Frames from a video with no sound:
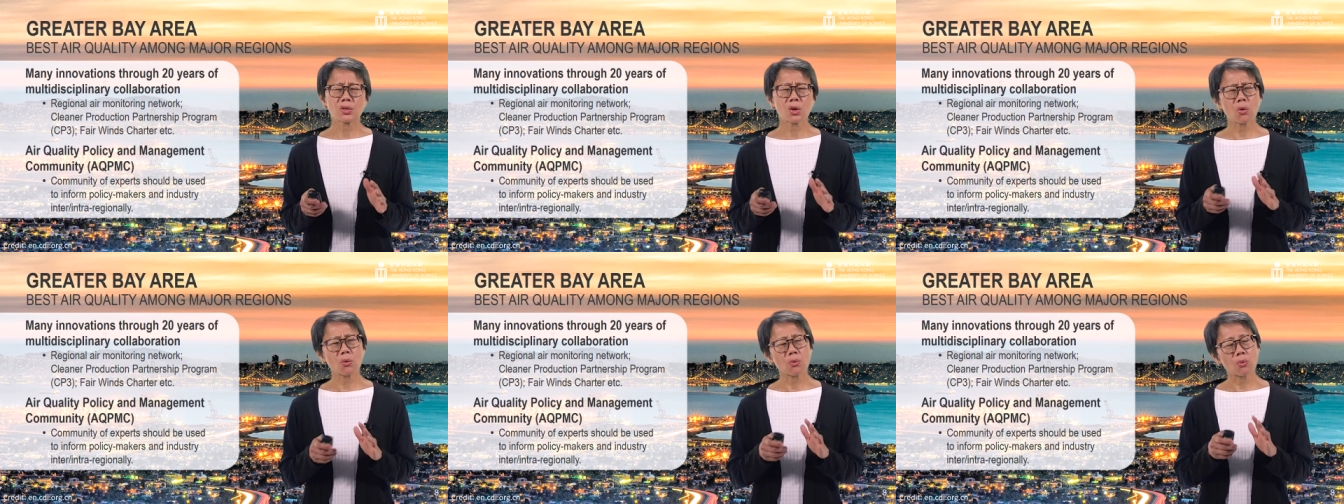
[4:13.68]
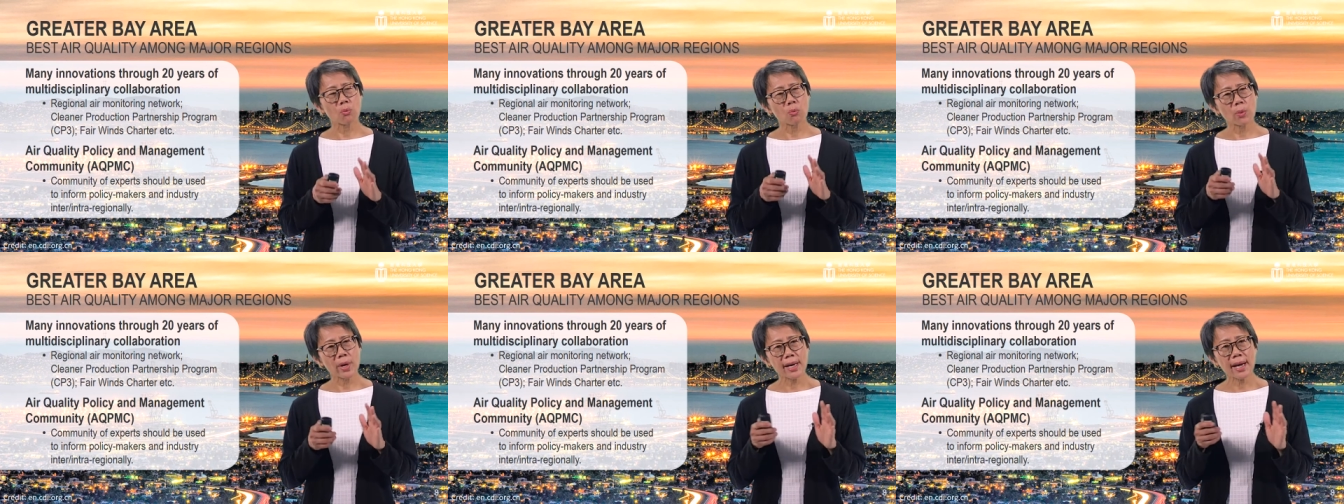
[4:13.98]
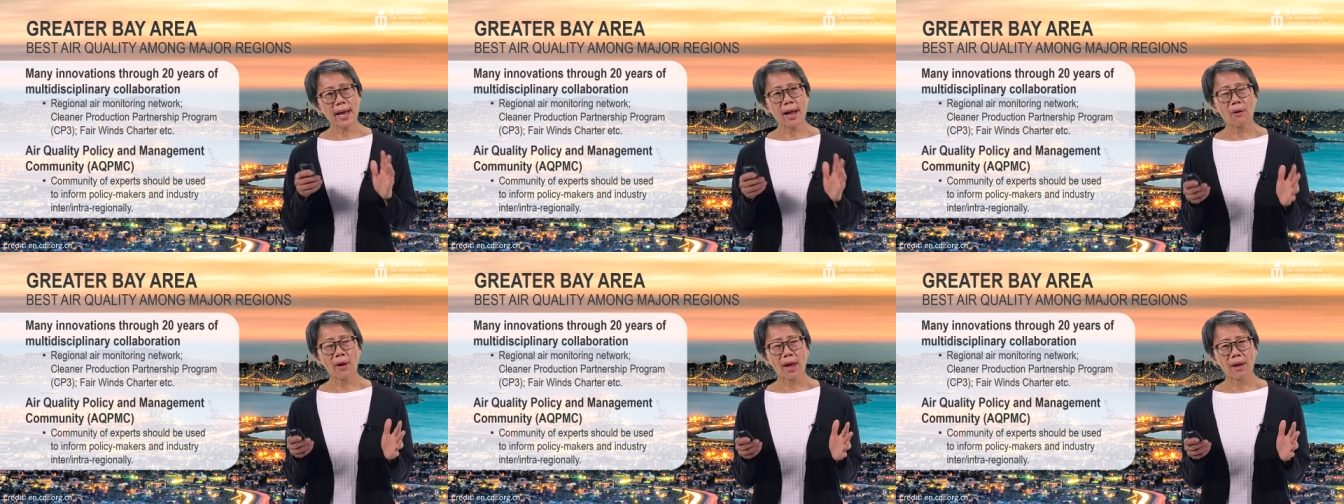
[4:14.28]
So
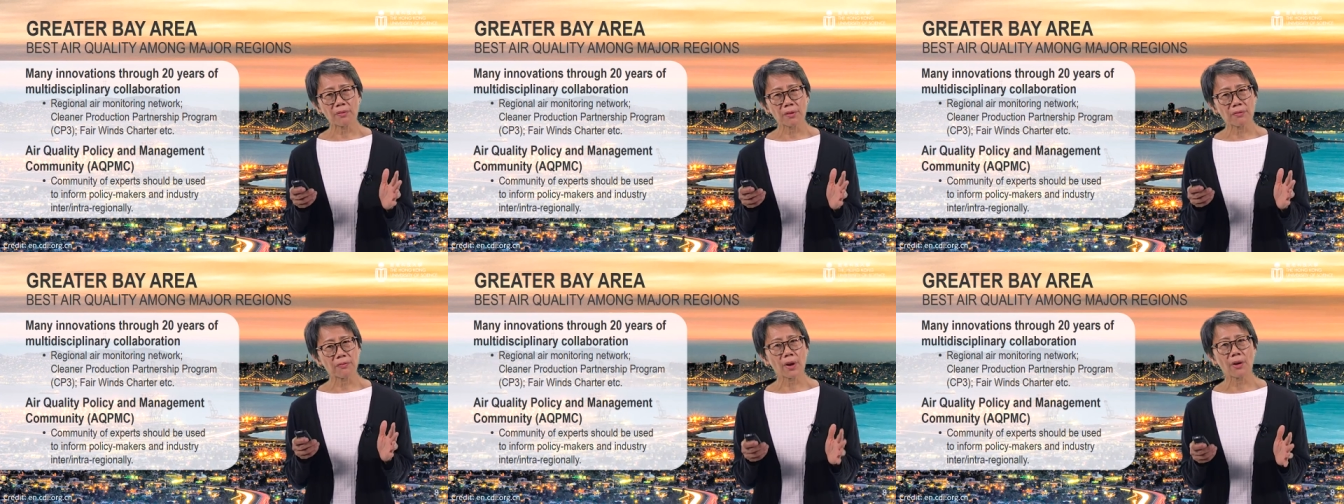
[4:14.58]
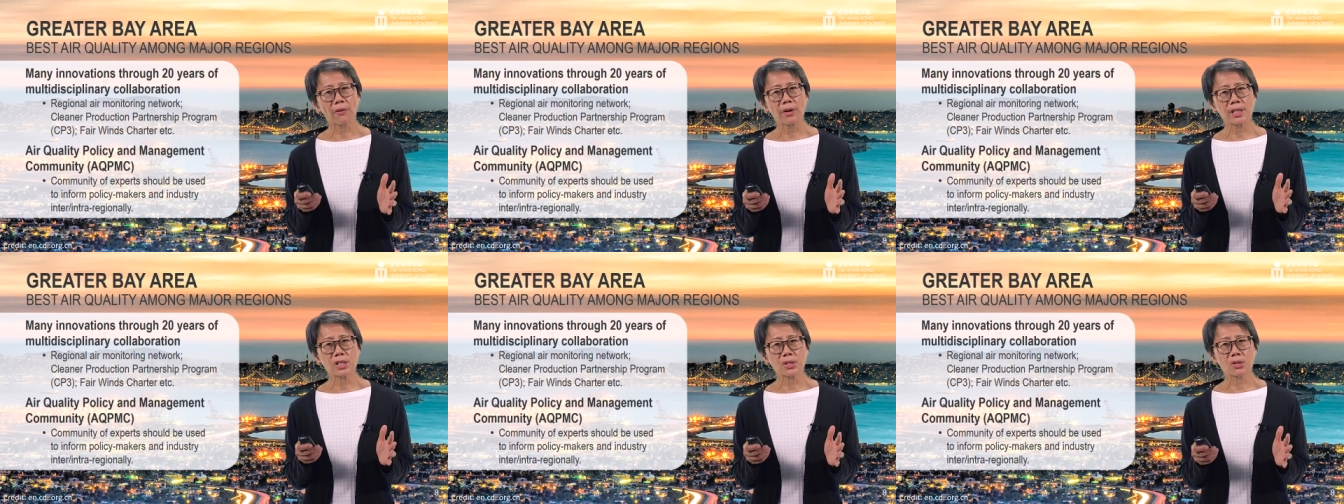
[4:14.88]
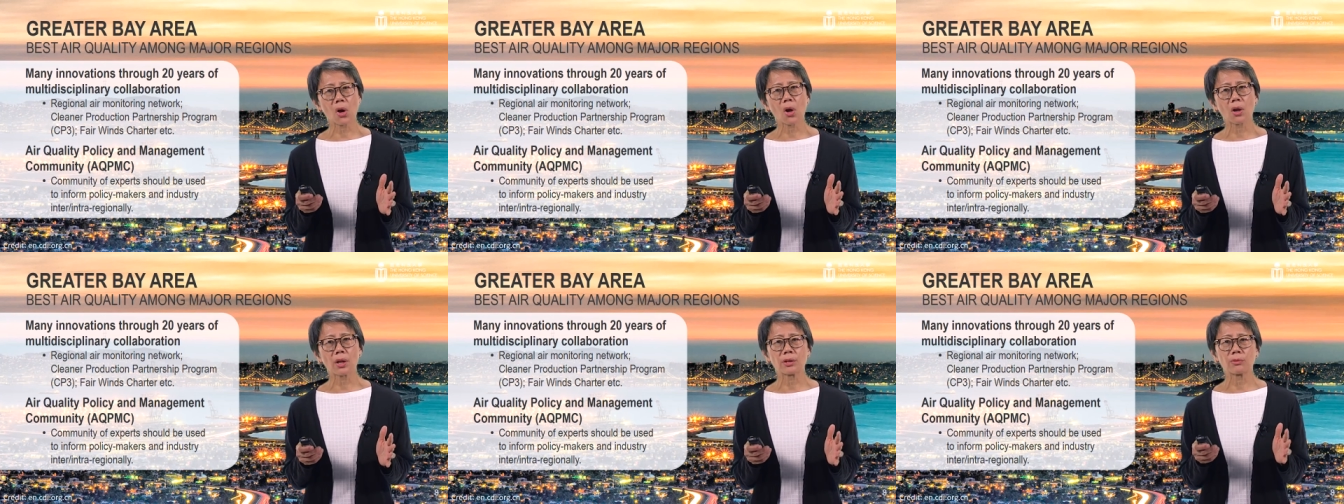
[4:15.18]
we now have a very
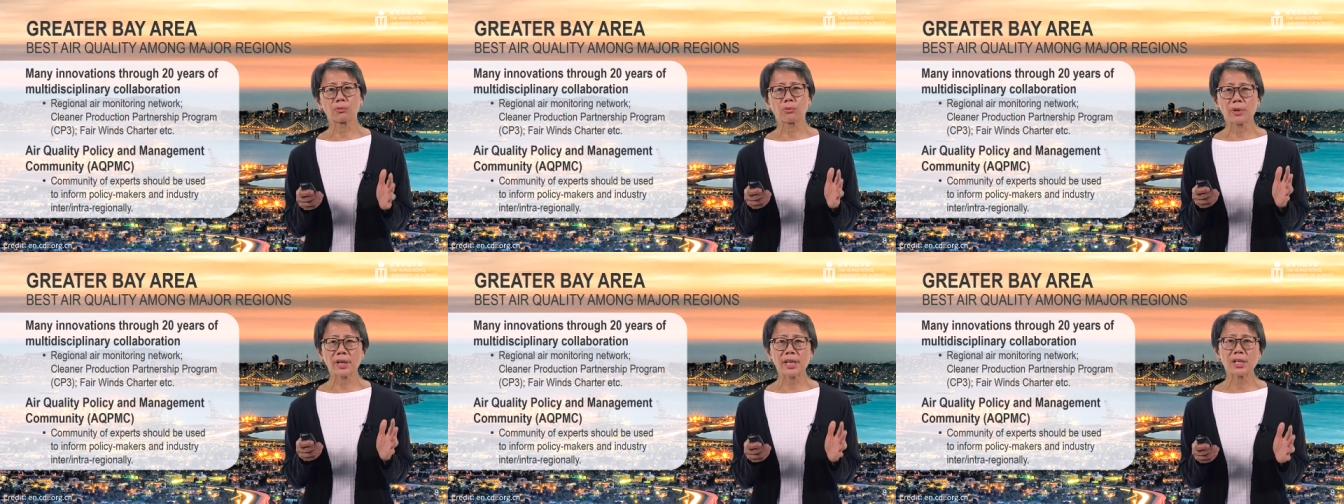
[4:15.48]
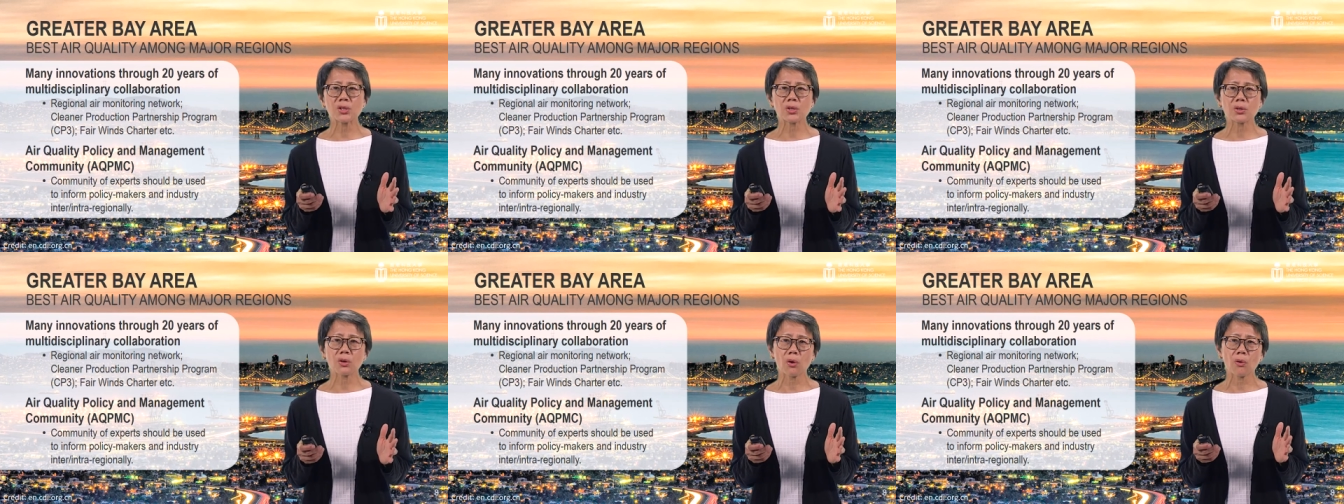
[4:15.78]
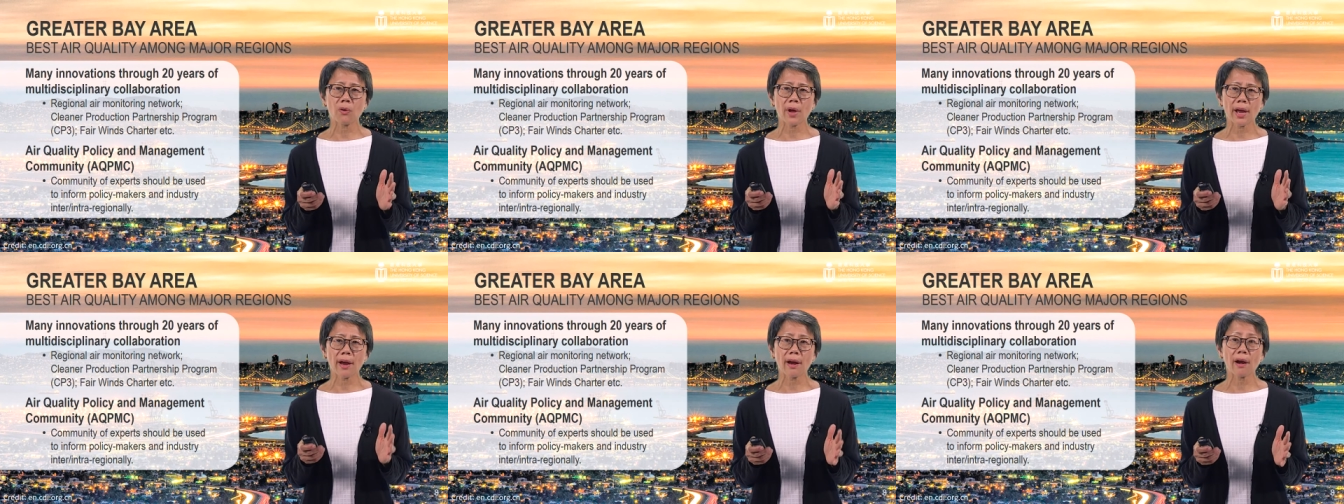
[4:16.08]
solid
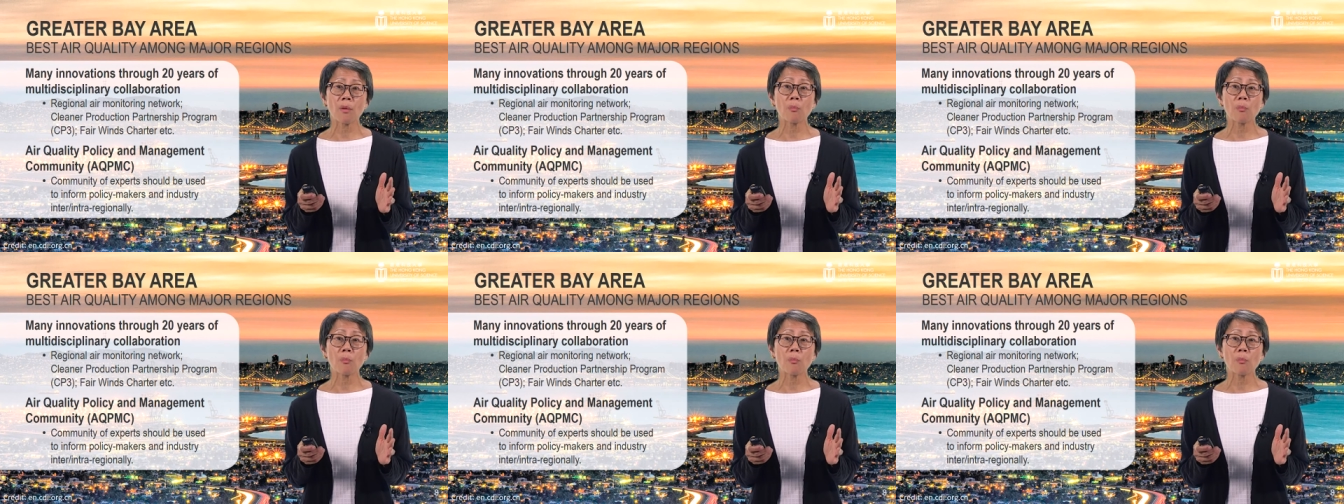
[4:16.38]
regional